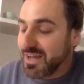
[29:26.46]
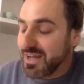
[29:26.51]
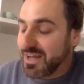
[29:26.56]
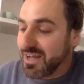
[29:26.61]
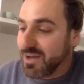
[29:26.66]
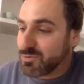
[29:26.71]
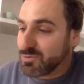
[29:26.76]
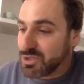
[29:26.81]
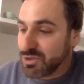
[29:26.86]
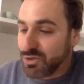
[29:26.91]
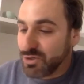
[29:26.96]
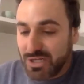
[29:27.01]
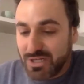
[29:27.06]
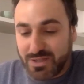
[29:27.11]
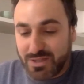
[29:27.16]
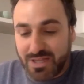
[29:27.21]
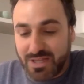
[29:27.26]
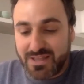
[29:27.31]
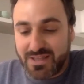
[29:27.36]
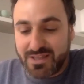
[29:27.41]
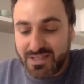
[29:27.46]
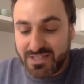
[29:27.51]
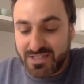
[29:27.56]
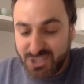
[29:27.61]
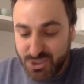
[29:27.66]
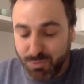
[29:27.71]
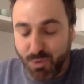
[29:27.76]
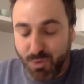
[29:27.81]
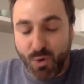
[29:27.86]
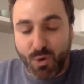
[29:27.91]
I was looking at the
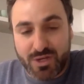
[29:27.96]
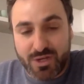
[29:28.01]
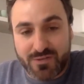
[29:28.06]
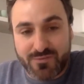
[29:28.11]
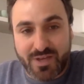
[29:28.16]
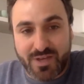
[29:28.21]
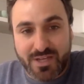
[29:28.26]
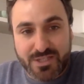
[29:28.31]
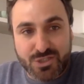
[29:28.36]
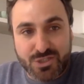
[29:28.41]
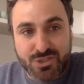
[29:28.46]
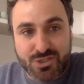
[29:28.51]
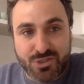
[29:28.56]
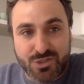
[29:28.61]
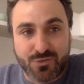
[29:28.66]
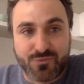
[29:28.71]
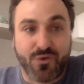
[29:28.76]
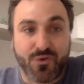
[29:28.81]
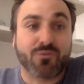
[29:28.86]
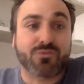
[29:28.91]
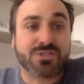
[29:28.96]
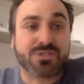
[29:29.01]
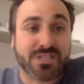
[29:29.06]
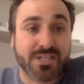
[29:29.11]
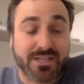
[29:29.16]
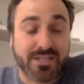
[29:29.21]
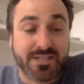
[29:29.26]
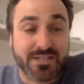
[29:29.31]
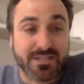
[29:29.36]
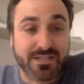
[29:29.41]
sporting events and stuff.
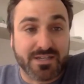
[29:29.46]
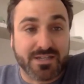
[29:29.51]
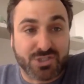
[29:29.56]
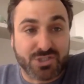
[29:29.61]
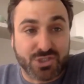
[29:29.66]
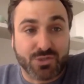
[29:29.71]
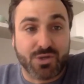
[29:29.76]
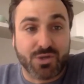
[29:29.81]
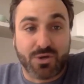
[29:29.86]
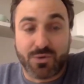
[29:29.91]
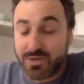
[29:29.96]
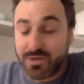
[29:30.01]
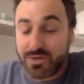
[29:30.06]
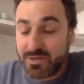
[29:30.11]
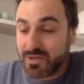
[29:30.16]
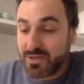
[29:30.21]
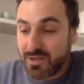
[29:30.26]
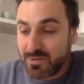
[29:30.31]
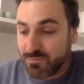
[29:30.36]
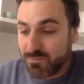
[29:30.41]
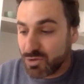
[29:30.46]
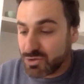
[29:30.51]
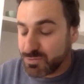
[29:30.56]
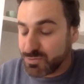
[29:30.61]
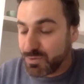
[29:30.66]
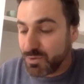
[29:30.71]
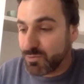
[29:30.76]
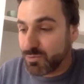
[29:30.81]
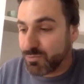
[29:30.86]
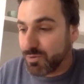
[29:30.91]
Obviously, as you know, and most
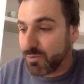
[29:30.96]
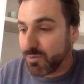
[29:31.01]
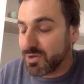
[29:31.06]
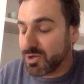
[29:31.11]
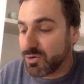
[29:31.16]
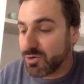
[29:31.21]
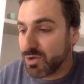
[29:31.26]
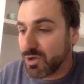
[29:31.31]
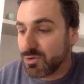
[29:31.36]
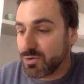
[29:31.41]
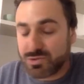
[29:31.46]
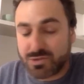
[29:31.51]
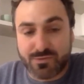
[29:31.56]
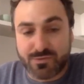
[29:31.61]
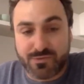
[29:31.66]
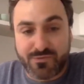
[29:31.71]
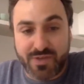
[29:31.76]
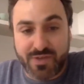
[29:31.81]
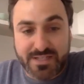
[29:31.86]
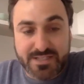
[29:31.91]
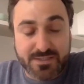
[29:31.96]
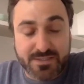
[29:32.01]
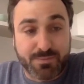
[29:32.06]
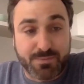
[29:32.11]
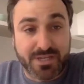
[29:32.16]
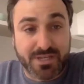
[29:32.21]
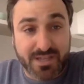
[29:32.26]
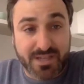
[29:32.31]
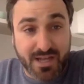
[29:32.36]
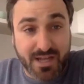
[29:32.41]
people probably know, loads of events have
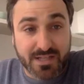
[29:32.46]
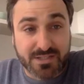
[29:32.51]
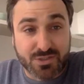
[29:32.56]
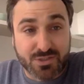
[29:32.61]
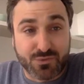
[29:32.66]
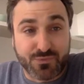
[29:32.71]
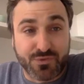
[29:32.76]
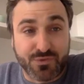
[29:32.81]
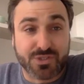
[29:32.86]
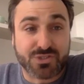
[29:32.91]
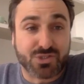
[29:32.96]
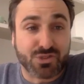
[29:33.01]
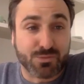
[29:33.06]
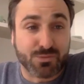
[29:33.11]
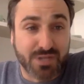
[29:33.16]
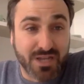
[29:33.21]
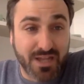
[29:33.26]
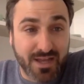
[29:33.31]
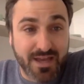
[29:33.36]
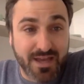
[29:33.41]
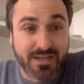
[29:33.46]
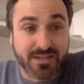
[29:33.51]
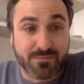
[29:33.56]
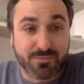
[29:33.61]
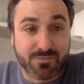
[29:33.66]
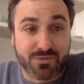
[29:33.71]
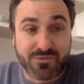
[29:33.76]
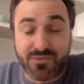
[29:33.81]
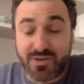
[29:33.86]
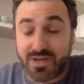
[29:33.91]
been cancelled for the summer, like
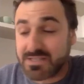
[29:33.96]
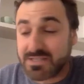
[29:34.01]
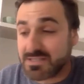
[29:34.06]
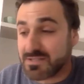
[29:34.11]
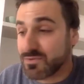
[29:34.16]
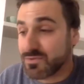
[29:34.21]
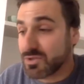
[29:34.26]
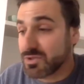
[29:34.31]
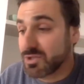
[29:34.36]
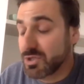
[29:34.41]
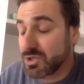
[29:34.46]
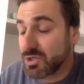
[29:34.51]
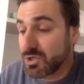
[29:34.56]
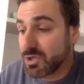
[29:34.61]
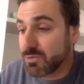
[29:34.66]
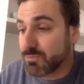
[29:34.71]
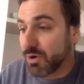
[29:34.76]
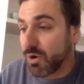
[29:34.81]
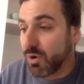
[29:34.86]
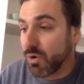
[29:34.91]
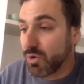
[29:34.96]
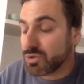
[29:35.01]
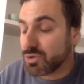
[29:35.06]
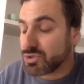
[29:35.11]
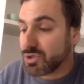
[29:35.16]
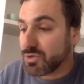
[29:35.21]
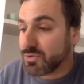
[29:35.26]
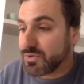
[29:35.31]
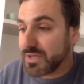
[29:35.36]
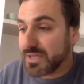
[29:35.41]
Edinburgh Festival, but
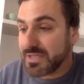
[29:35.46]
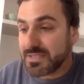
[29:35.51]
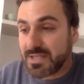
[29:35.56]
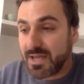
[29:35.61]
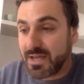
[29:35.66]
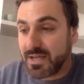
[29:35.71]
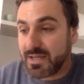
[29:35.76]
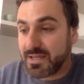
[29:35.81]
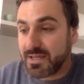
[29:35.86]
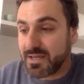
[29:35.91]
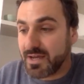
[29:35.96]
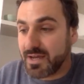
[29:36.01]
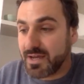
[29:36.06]
also things like...